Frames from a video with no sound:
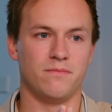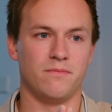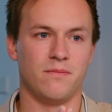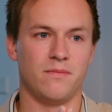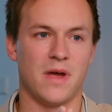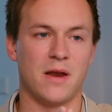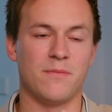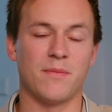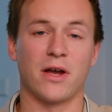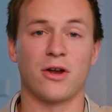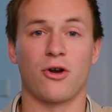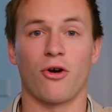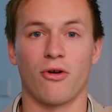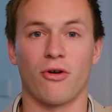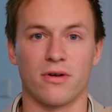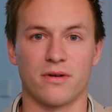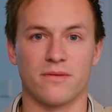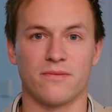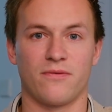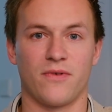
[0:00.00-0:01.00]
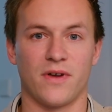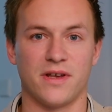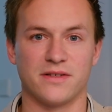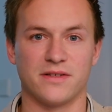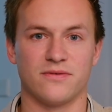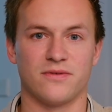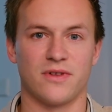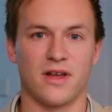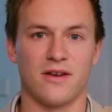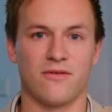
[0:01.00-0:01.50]
In my current phase
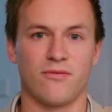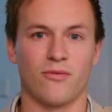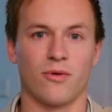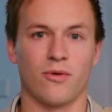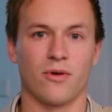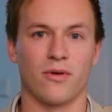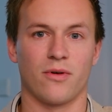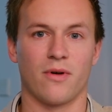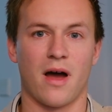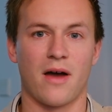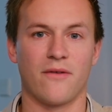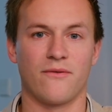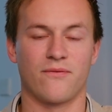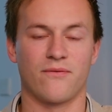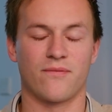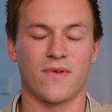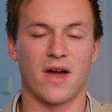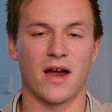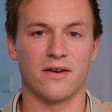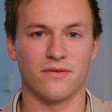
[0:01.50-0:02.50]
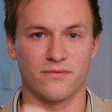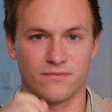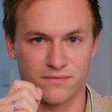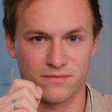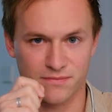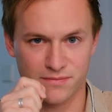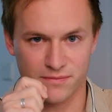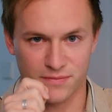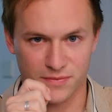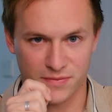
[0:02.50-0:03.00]
of life where I've kind of
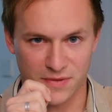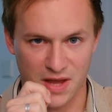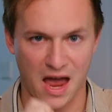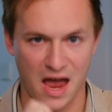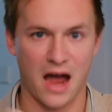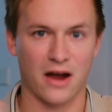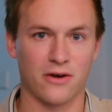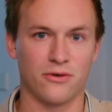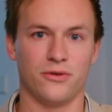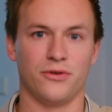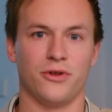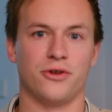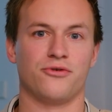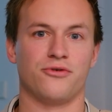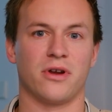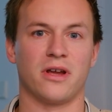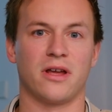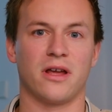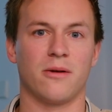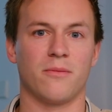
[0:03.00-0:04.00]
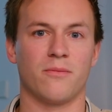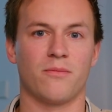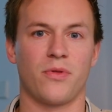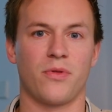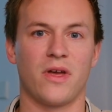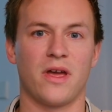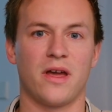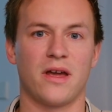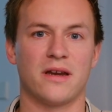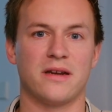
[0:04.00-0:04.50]
tackled the drinking
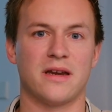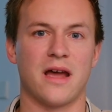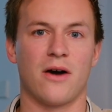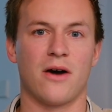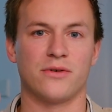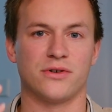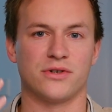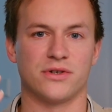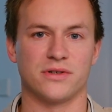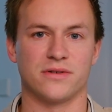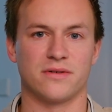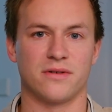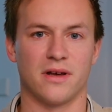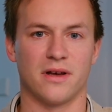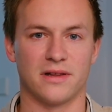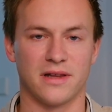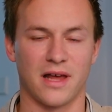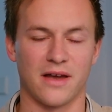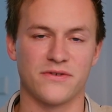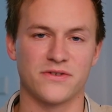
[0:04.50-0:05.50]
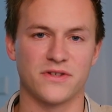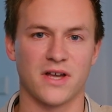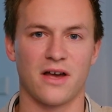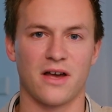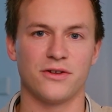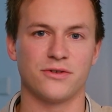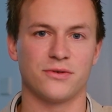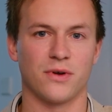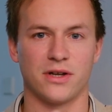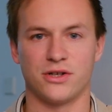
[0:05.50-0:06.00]
thing and now it's just a lifestyle,
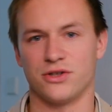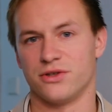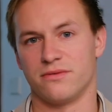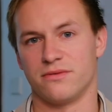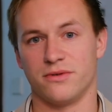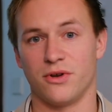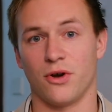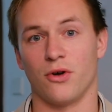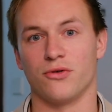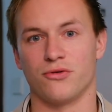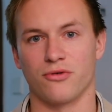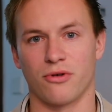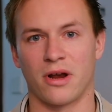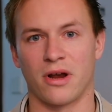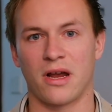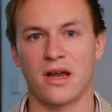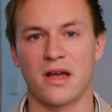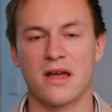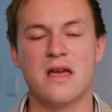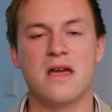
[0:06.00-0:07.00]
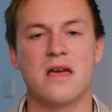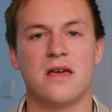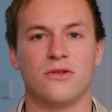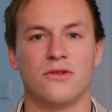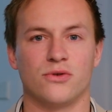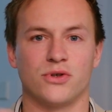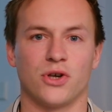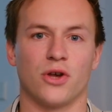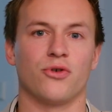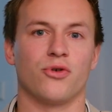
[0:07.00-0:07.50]
so I just don't drink,
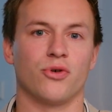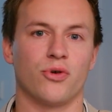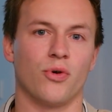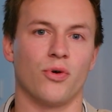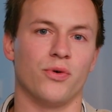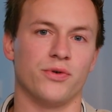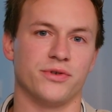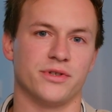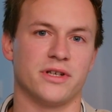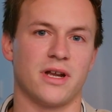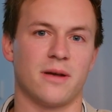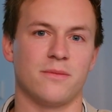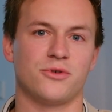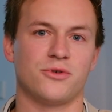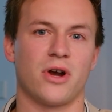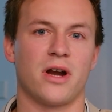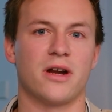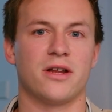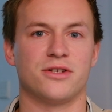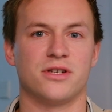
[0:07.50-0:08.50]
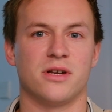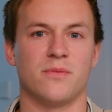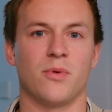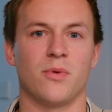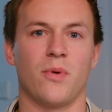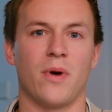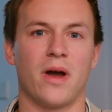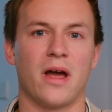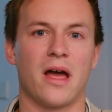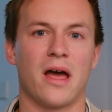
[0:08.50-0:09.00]
there's other goals that I'm trying to chip
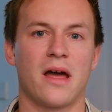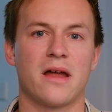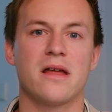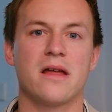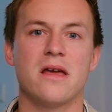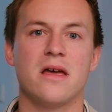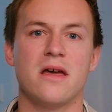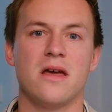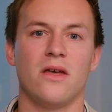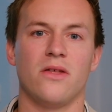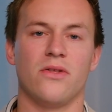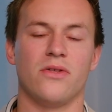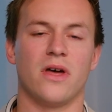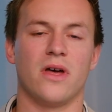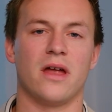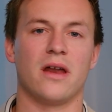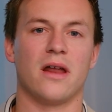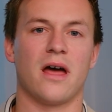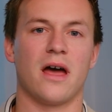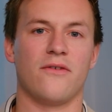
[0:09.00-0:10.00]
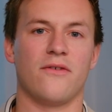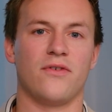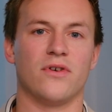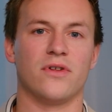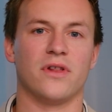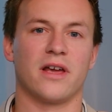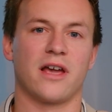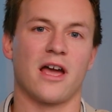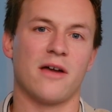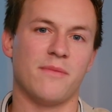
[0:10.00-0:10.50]
away at that I feel
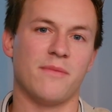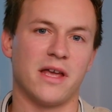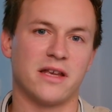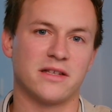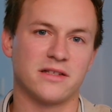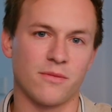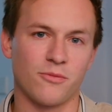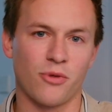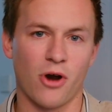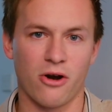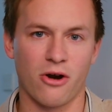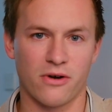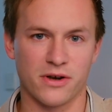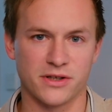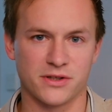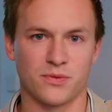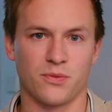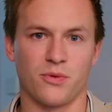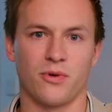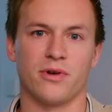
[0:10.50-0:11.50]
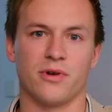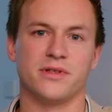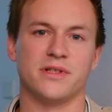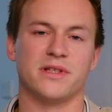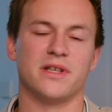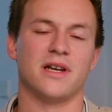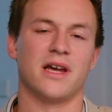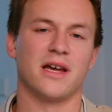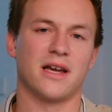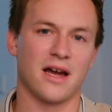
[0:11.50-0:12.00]
like I make some progress towards, and
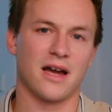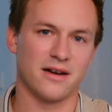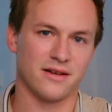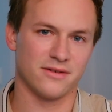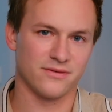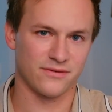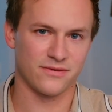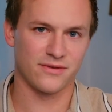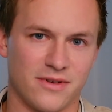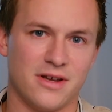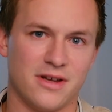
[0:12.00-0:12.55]
then I kind of